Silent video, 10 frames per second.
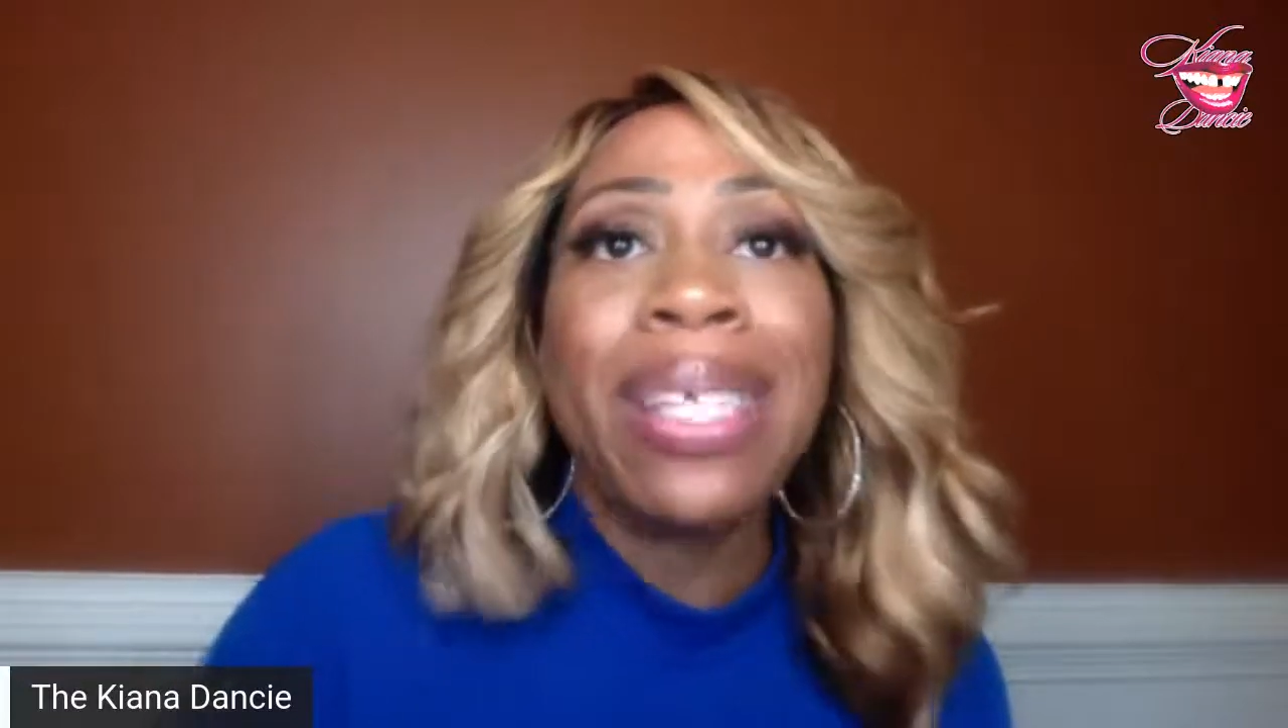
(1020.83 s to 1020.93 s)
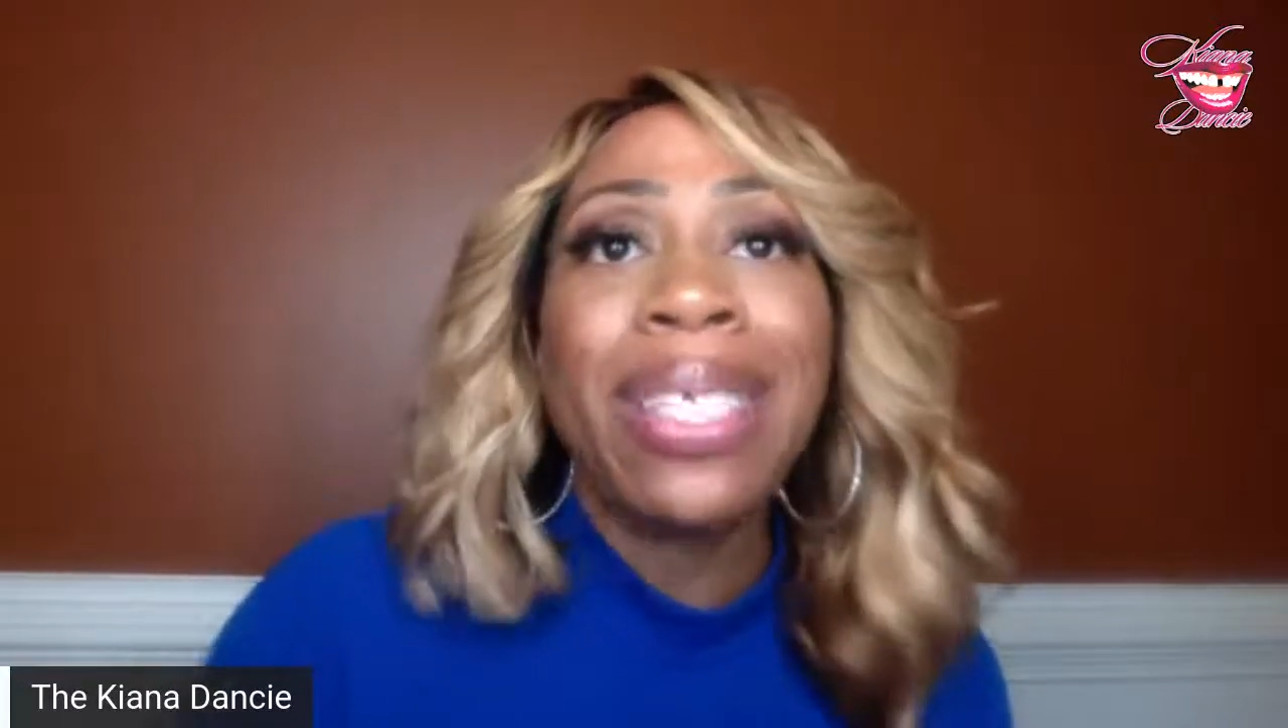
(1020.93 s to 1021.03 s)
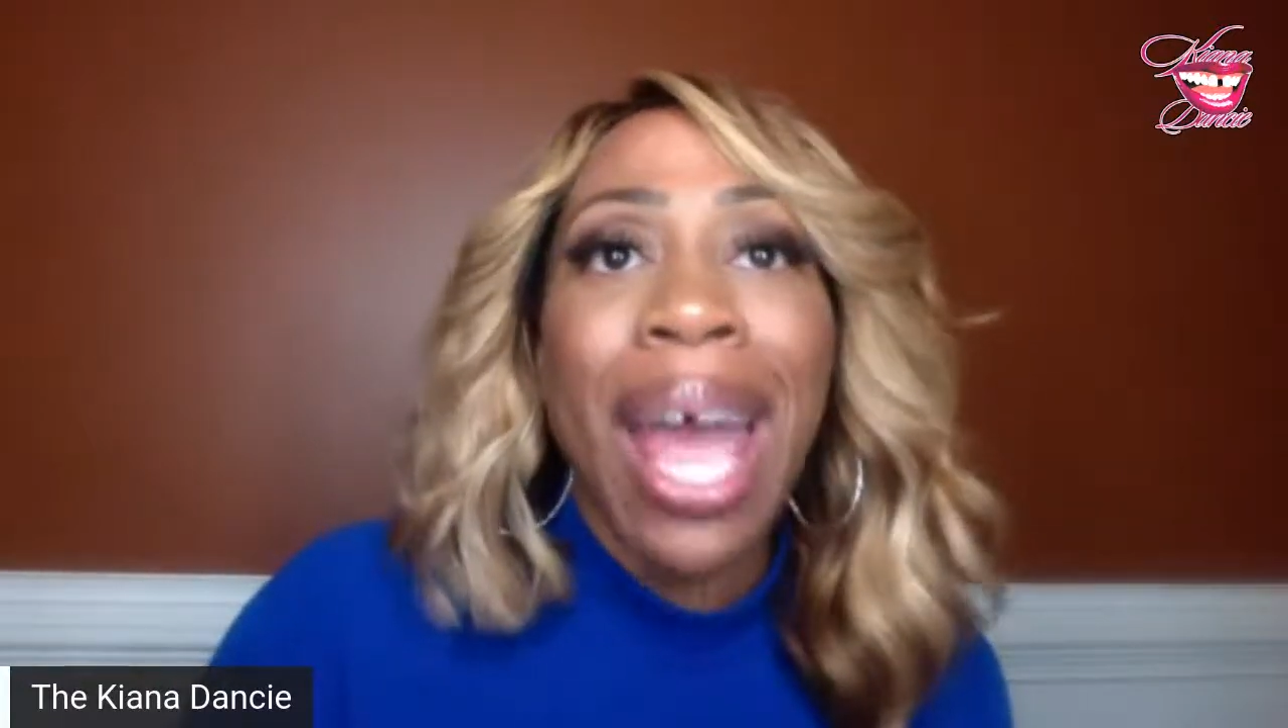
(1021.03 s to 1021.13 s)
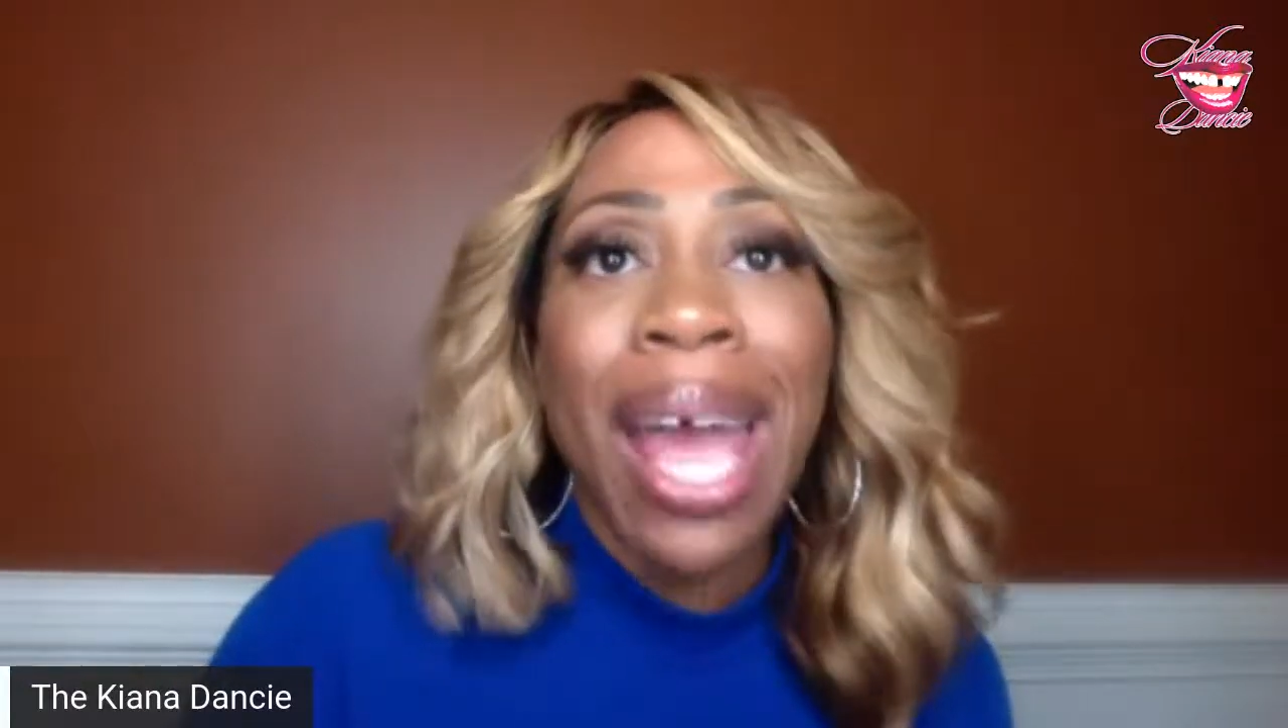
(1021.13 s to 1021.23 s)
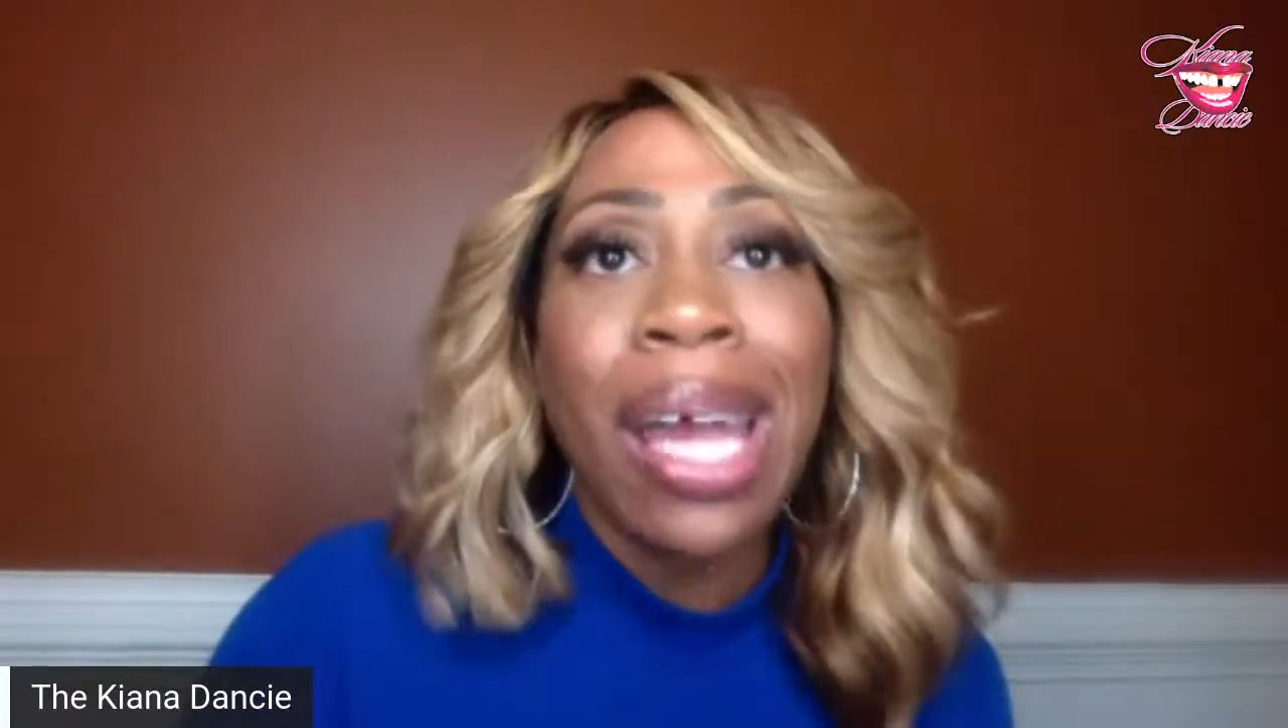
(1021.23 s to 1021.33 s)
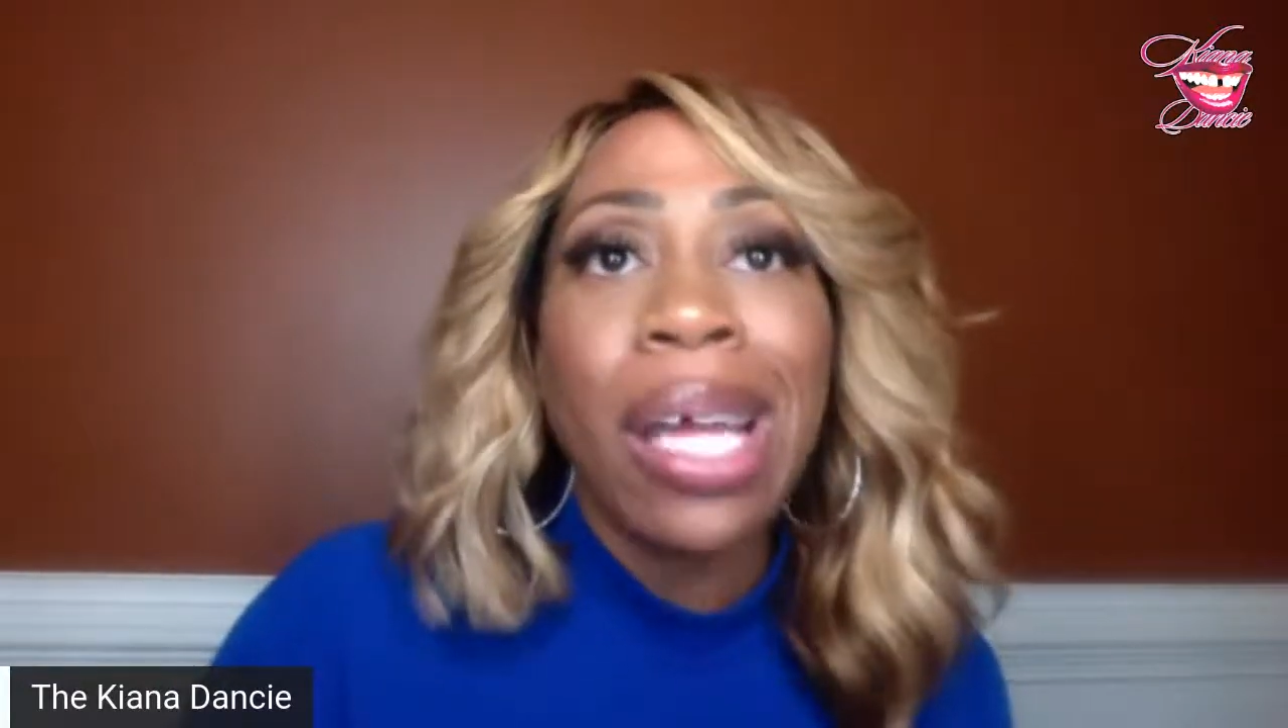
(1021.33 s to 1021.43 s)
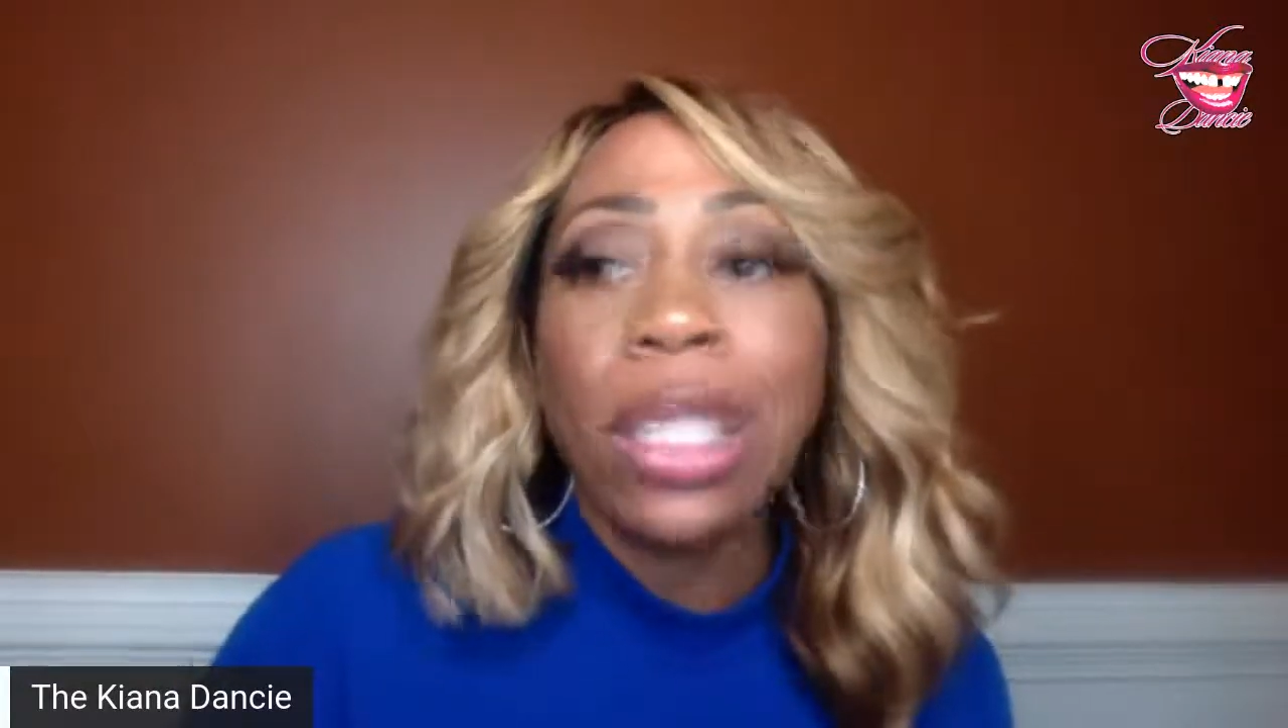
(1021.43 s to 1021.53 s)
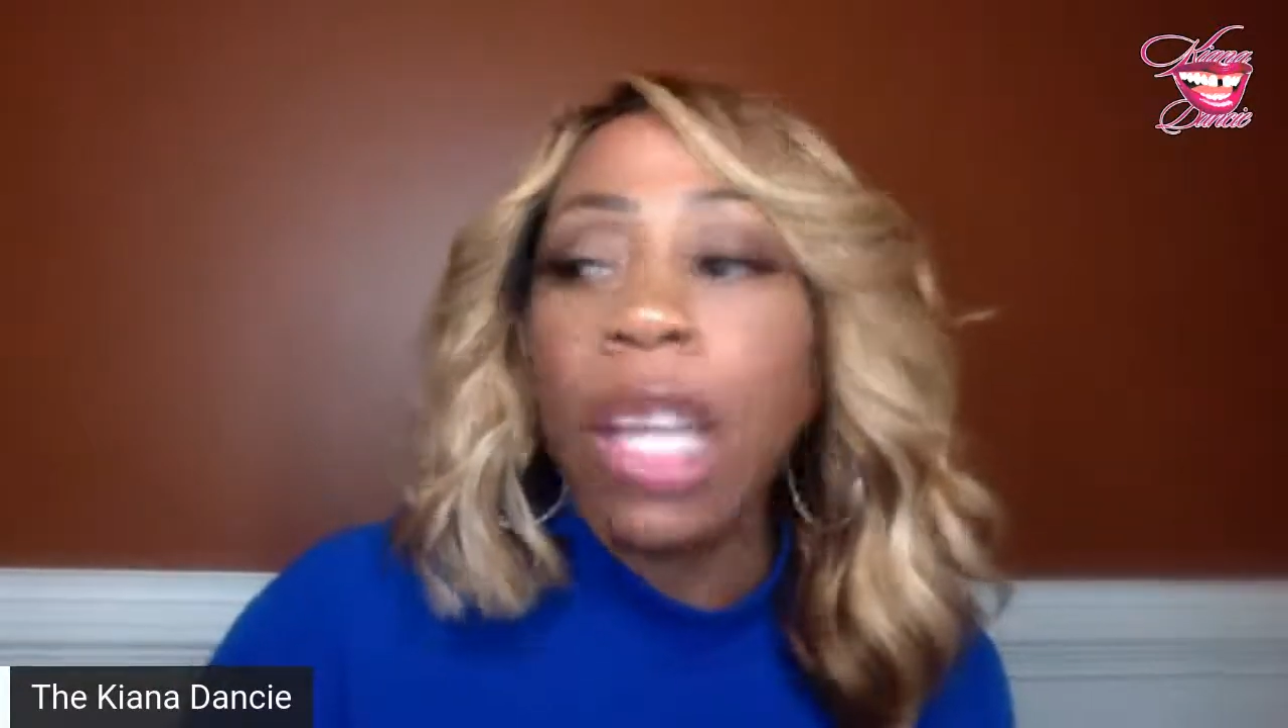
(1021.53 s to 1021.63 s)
changed